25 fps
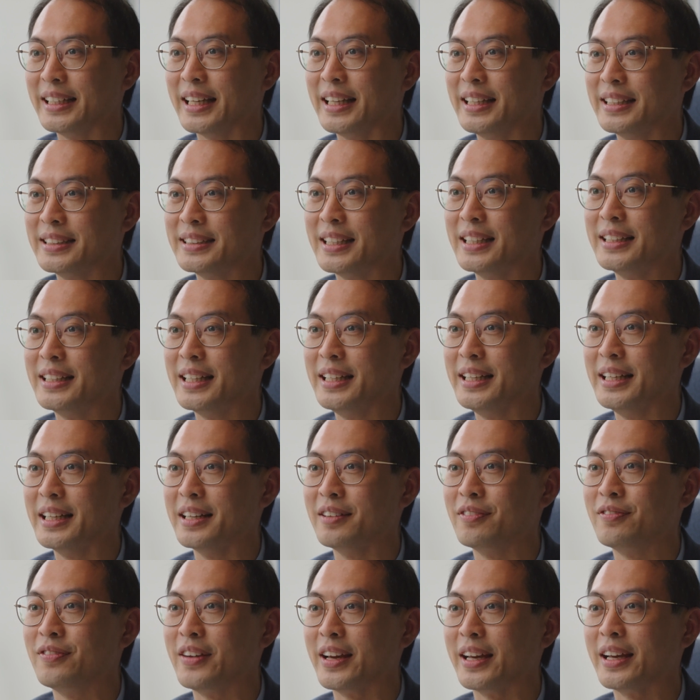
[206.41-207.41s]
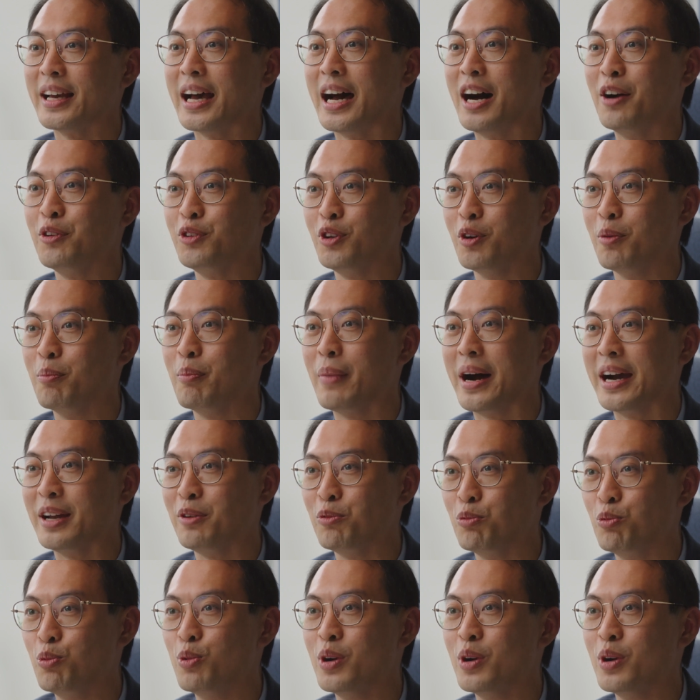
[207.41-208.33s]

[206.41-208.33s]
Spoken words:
can certainly affect how your mind